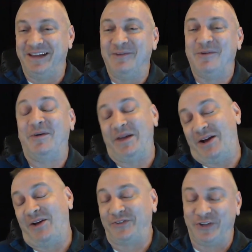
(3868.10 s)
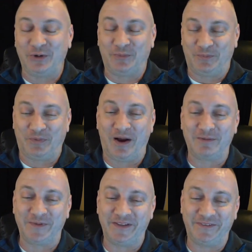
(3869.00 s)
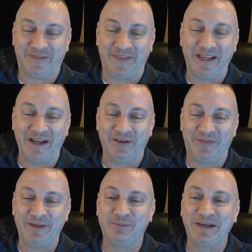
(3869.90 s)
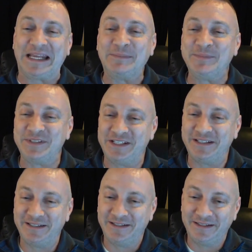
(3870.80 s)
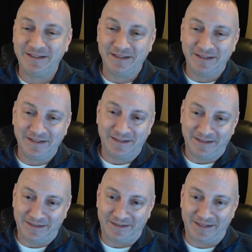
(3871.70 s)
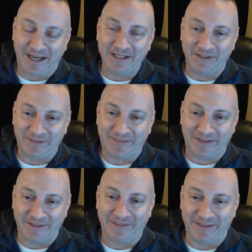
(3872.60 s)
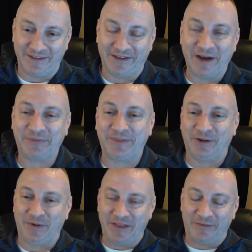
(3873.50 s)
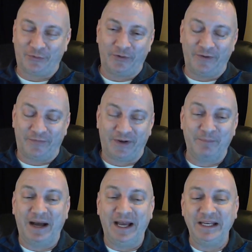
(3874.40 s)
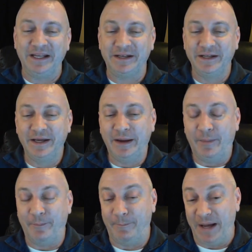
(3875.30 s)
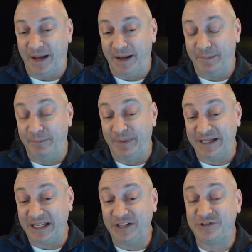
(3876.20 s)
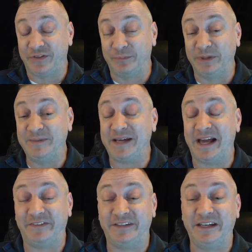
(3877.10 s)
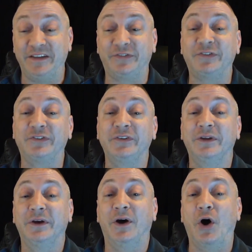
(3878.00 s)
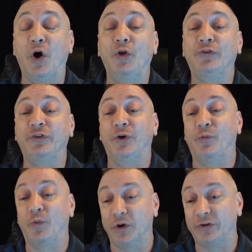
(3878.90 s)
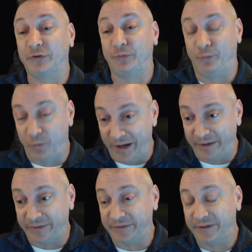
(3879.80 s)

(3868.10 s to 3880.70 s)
Well, also, you're probably thinking of the Bleemed titles that are out there where they sort of have combined it. But each of the Bleemcast discs also works with